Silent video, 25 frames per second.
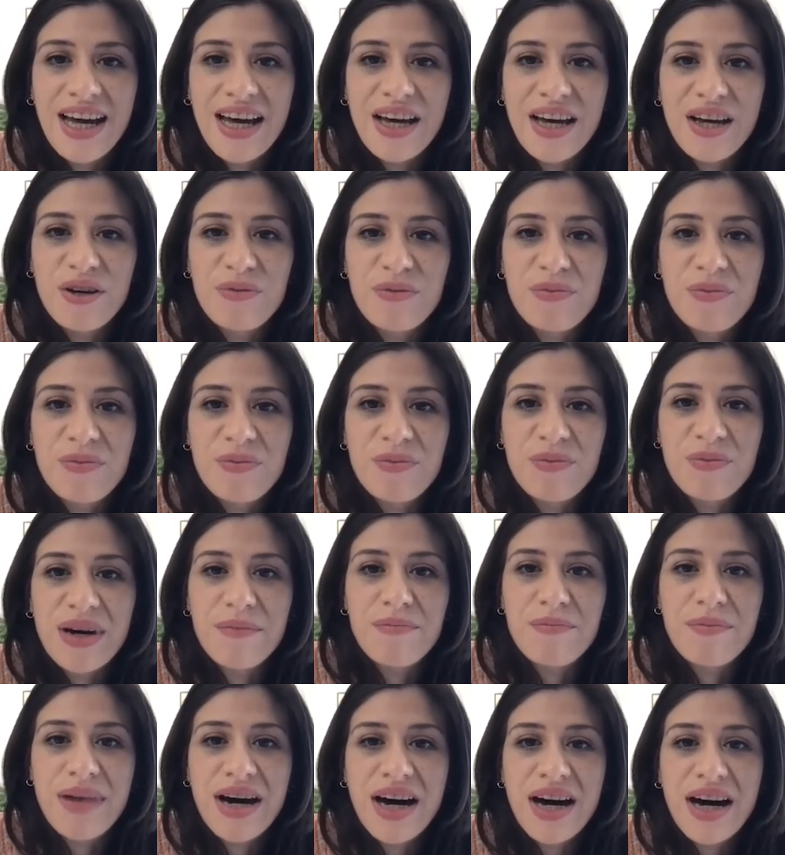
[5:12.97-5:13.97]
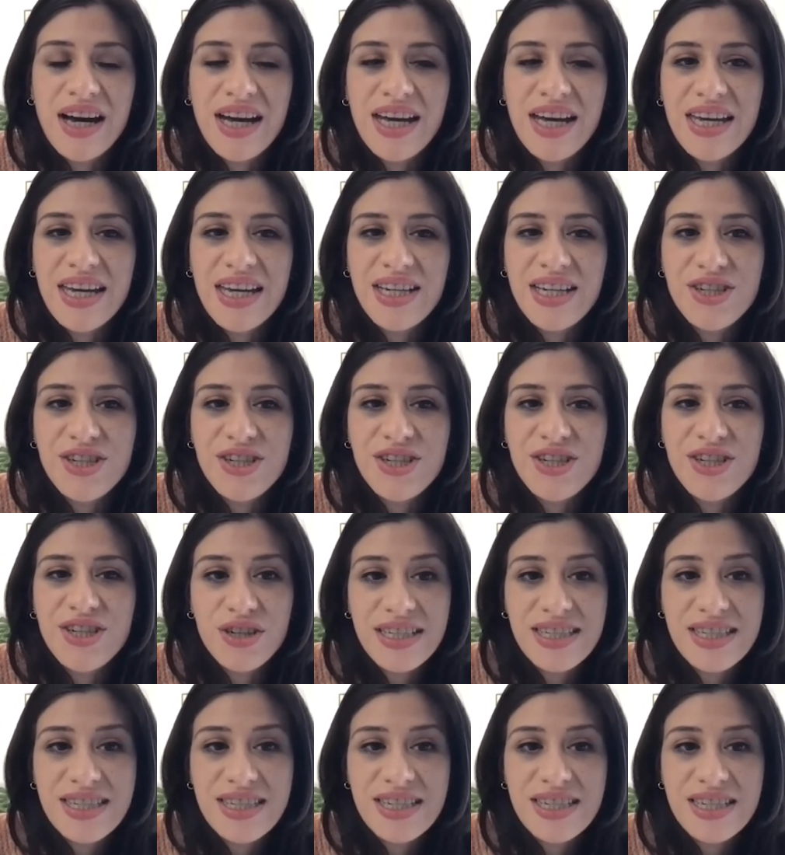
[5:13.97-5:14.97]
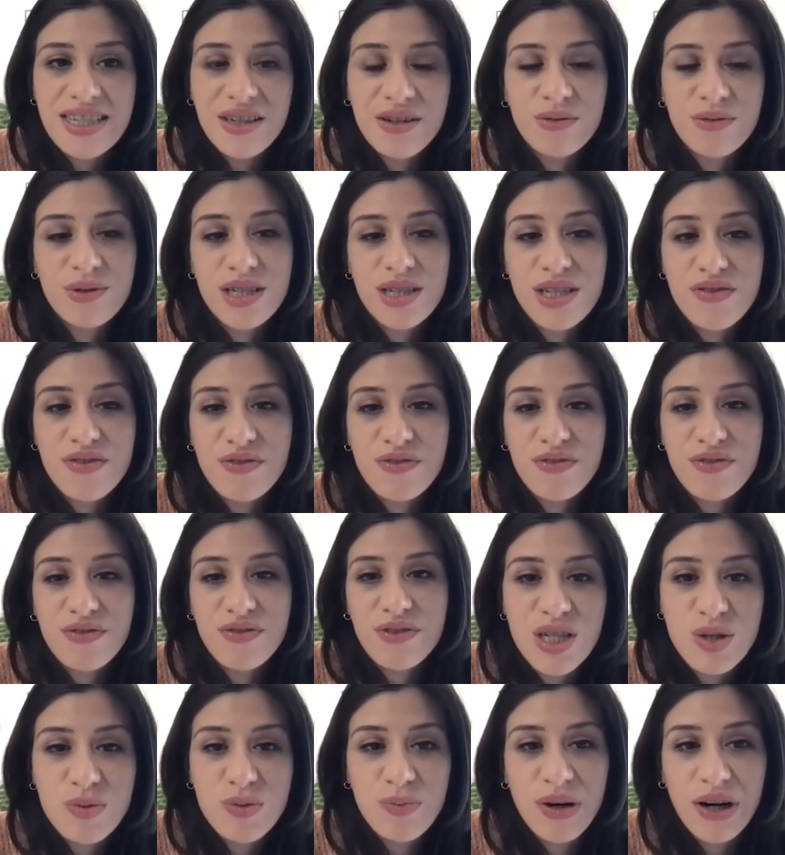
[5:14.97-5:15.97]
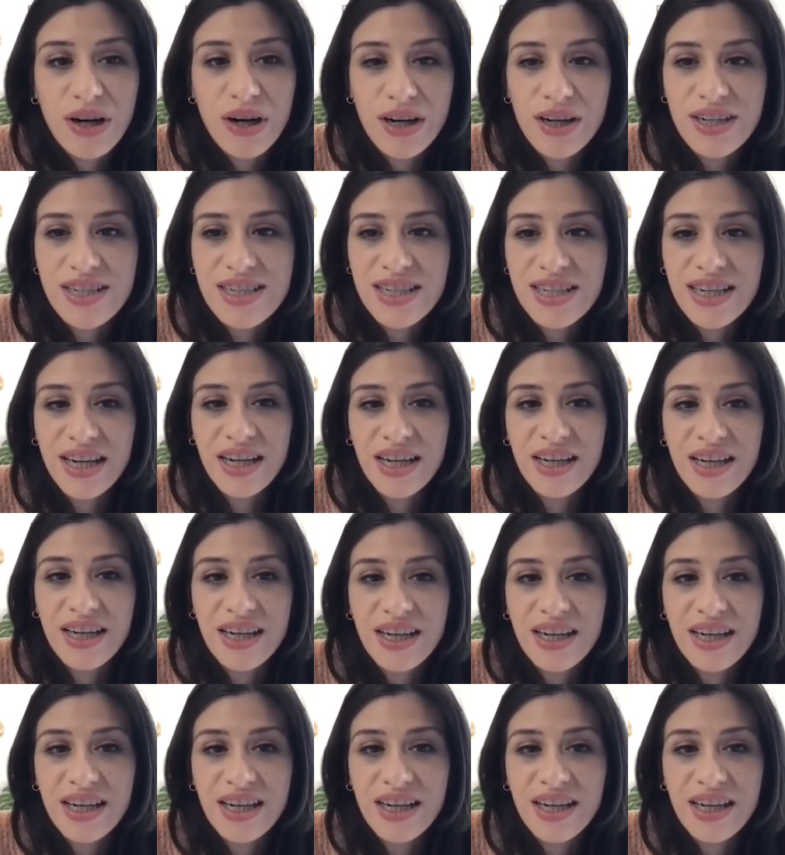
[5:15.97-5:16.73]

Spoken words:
My interest was first sparked